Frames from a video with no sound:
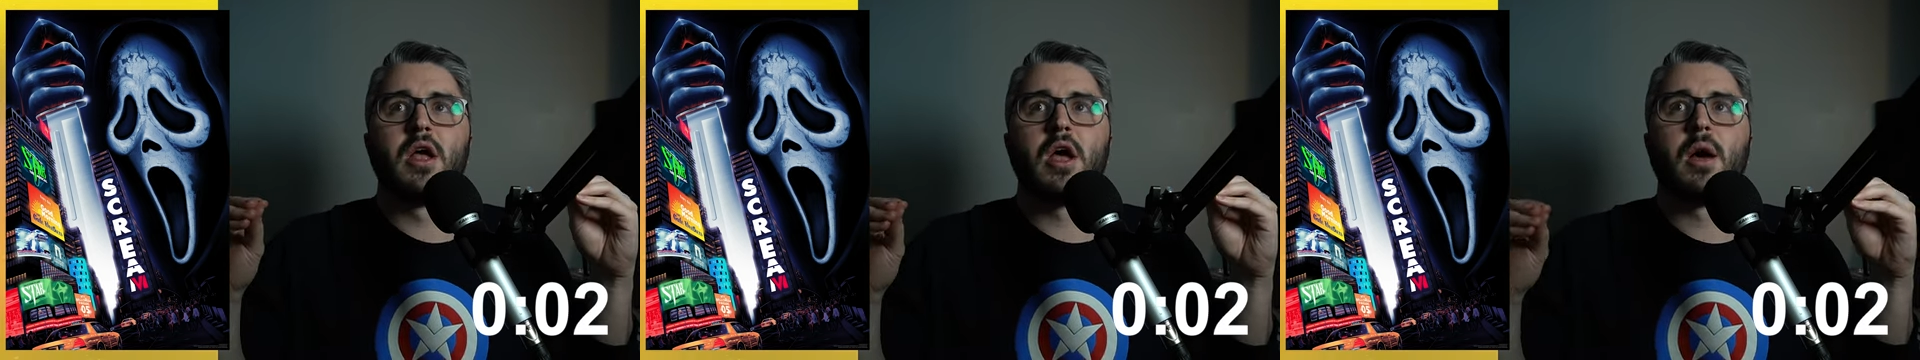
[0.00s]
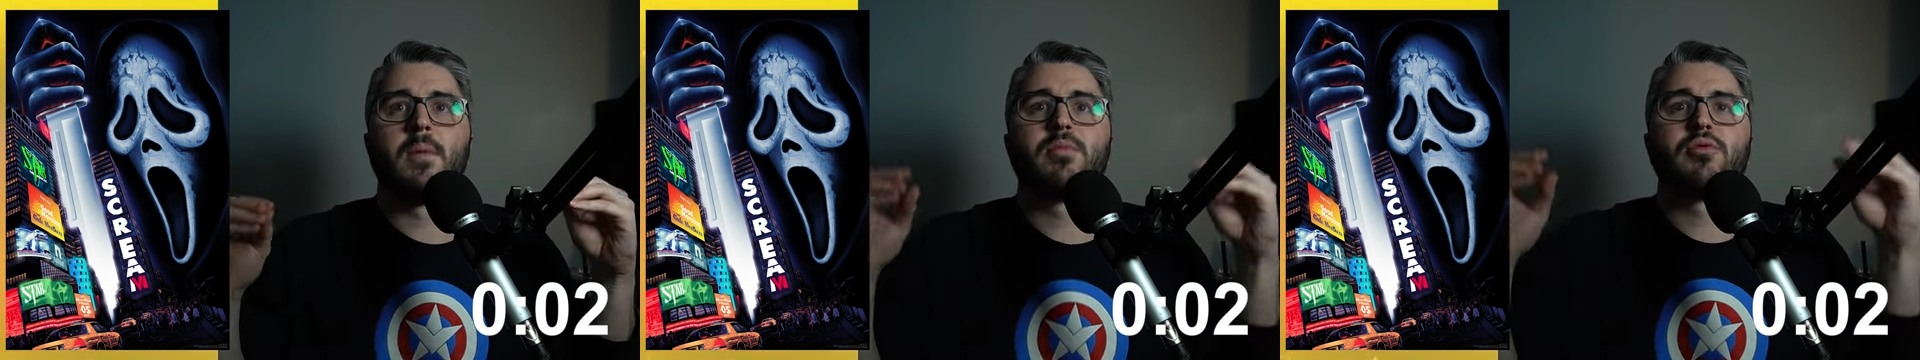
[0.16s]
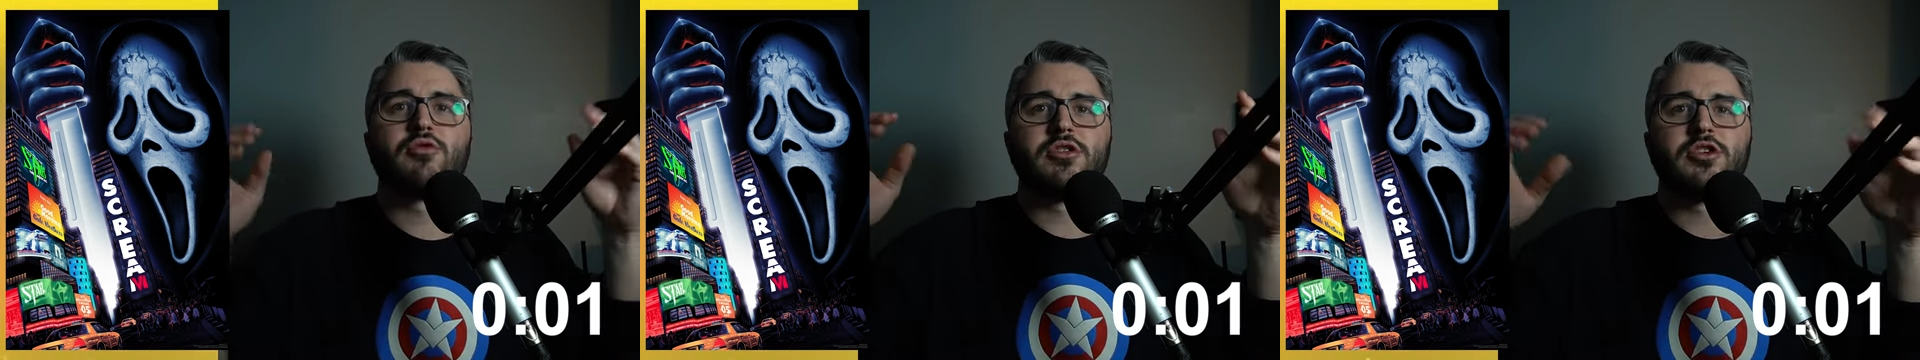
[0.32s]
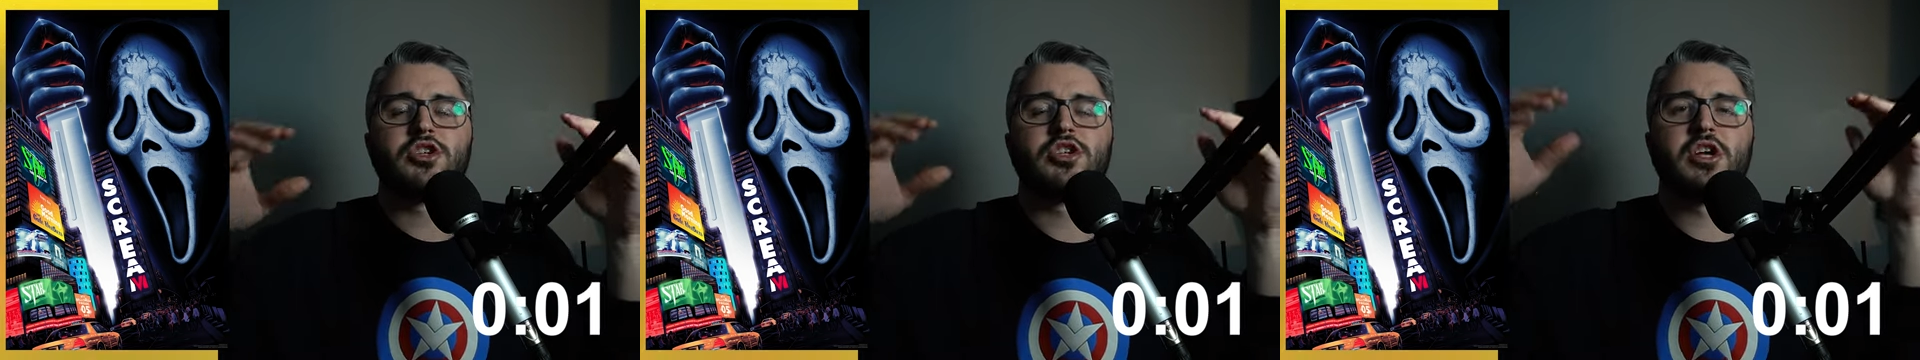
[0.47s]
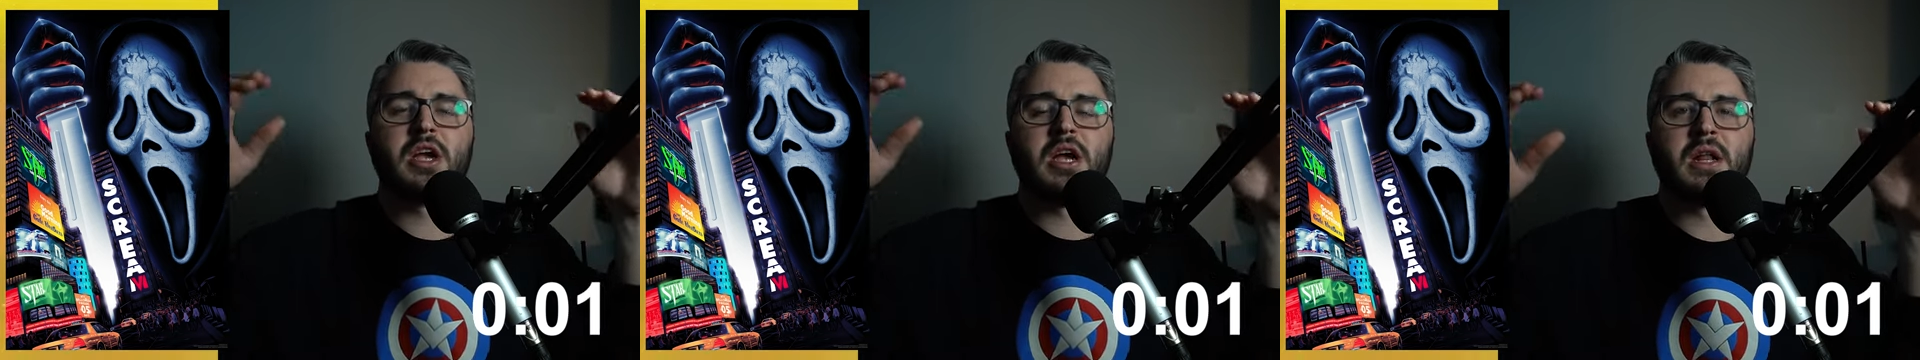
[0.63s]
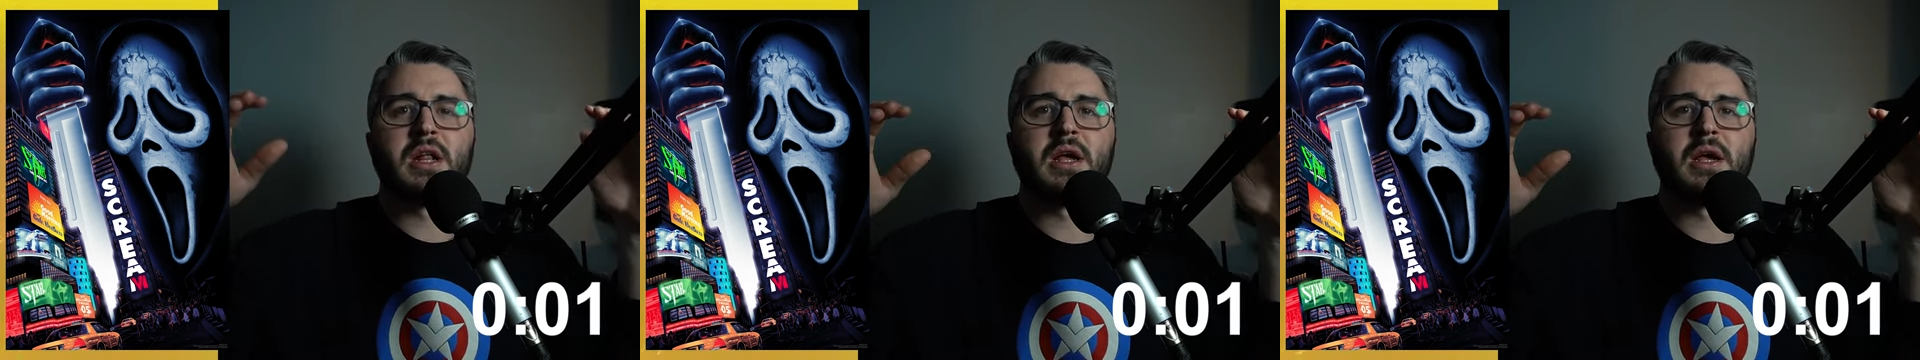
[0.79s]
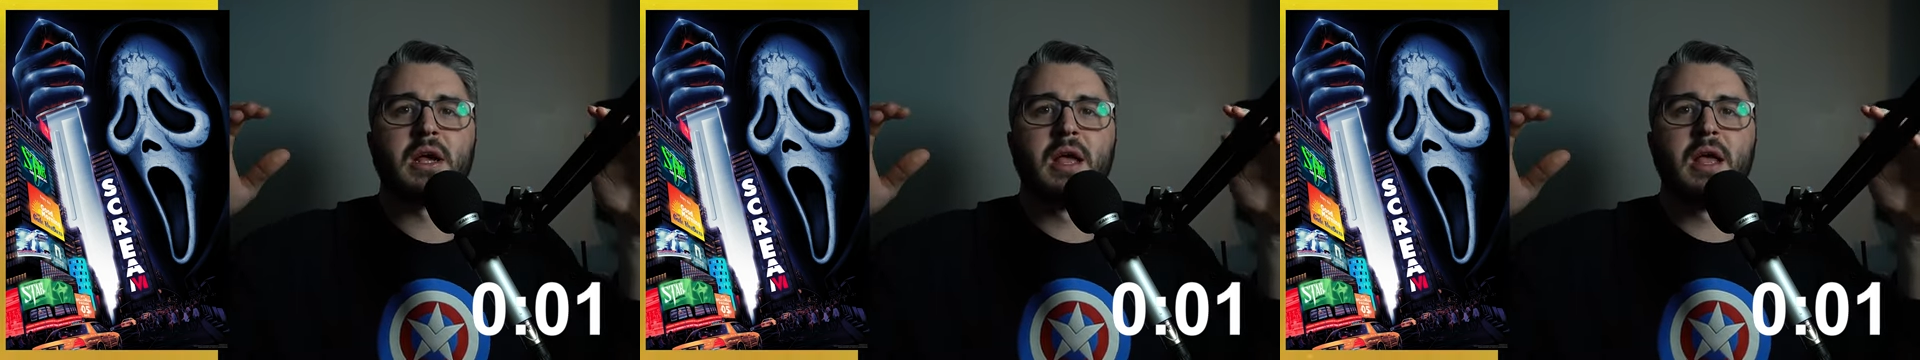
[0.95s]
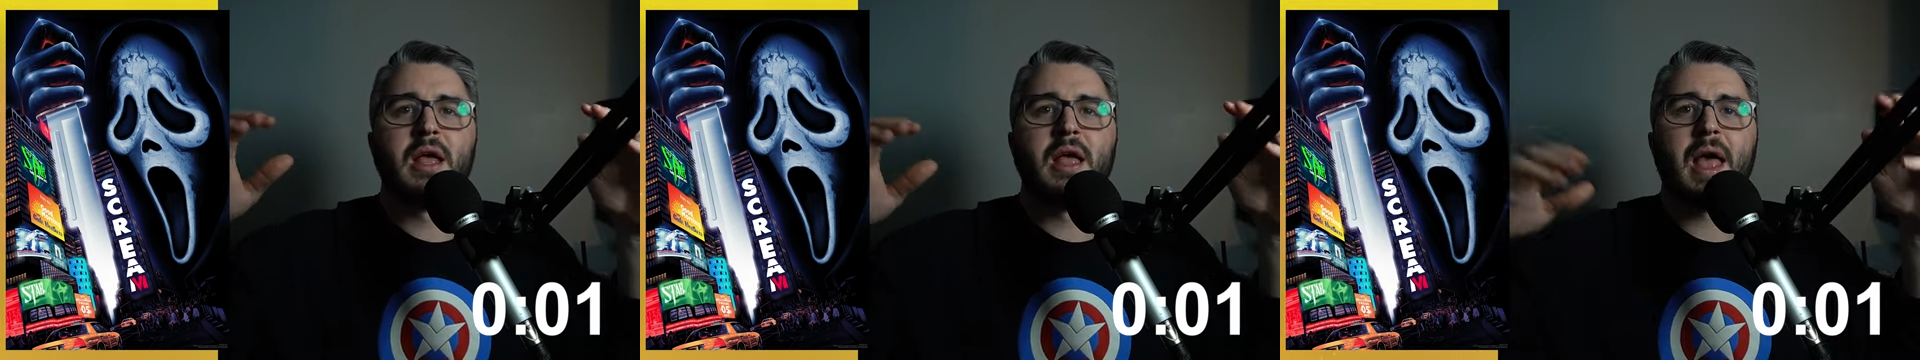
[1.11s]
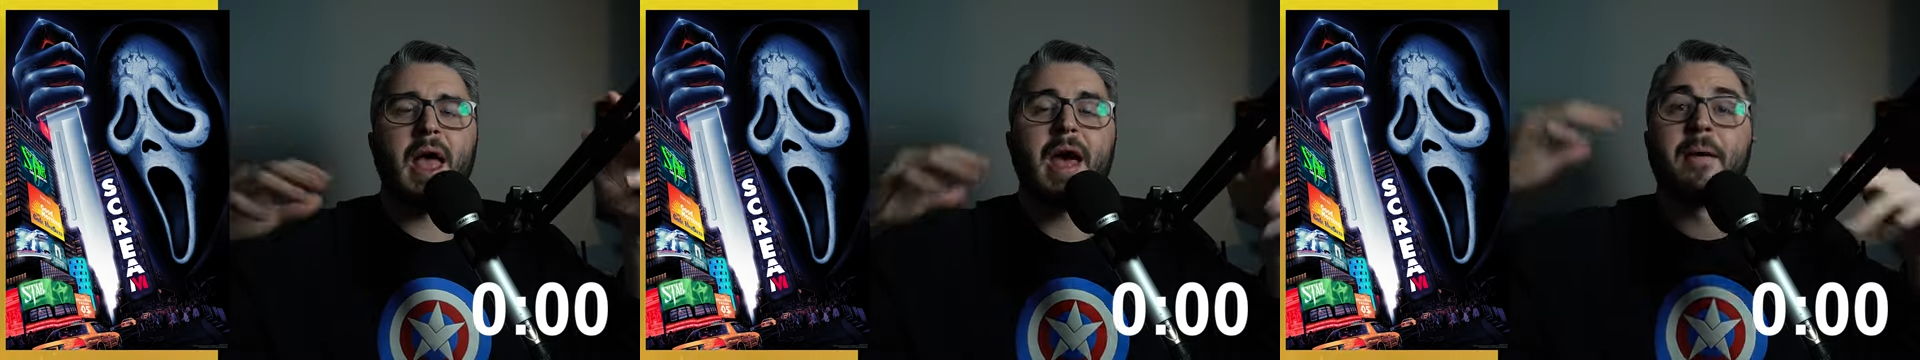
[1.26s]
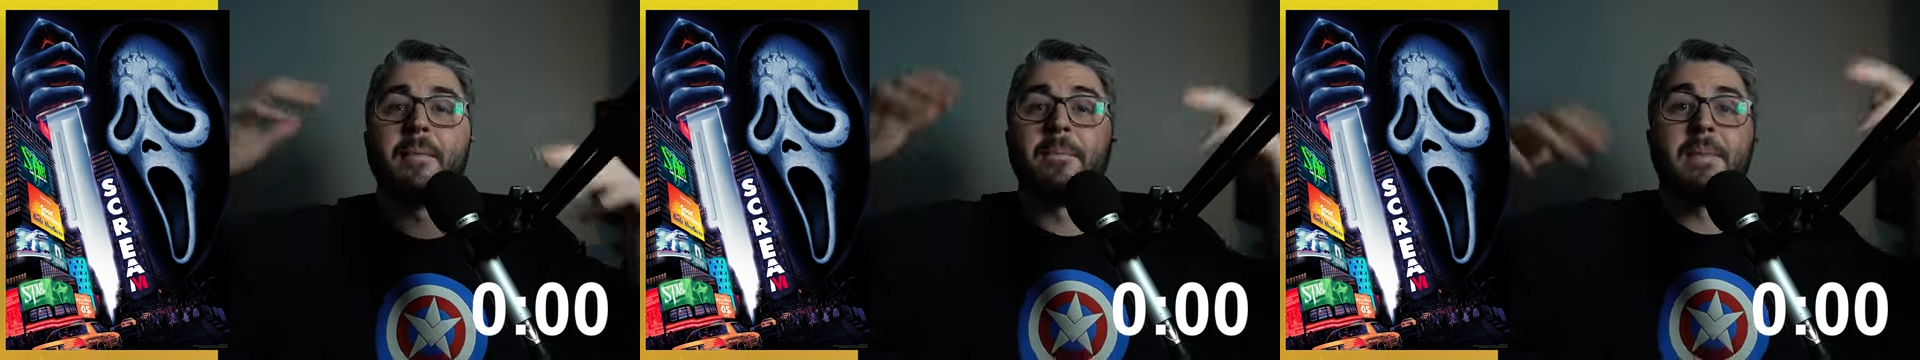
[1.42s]
appreciating
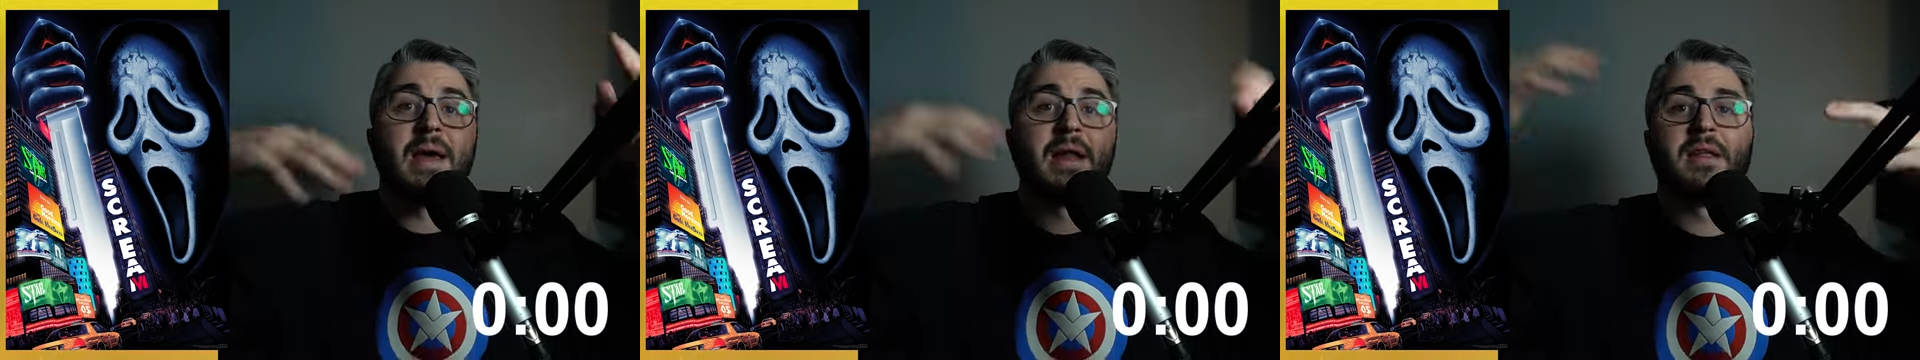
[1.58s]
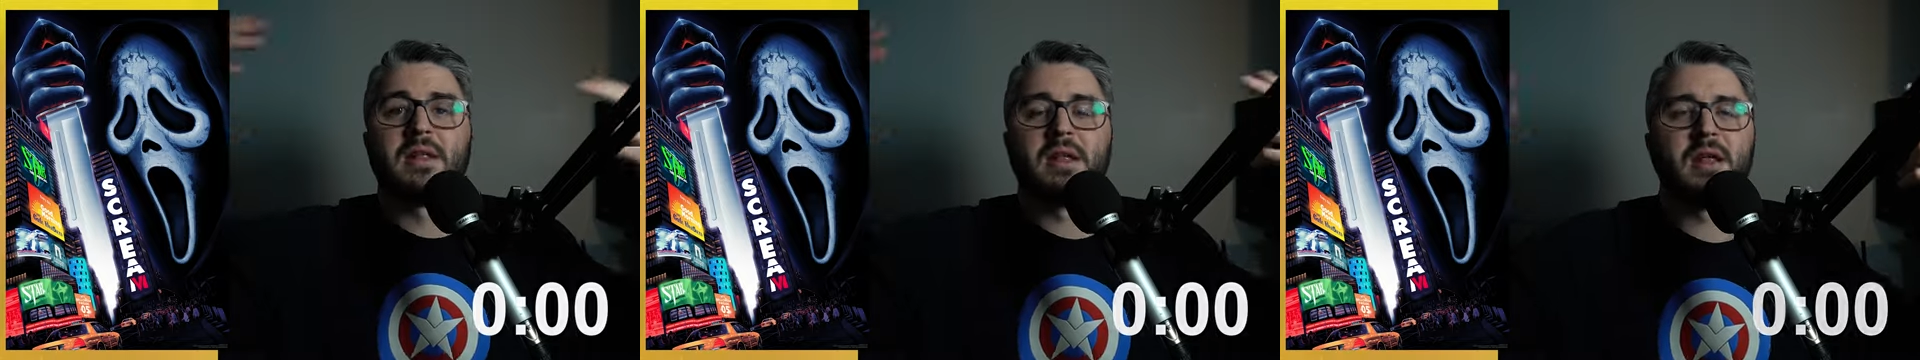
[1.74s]
how meta it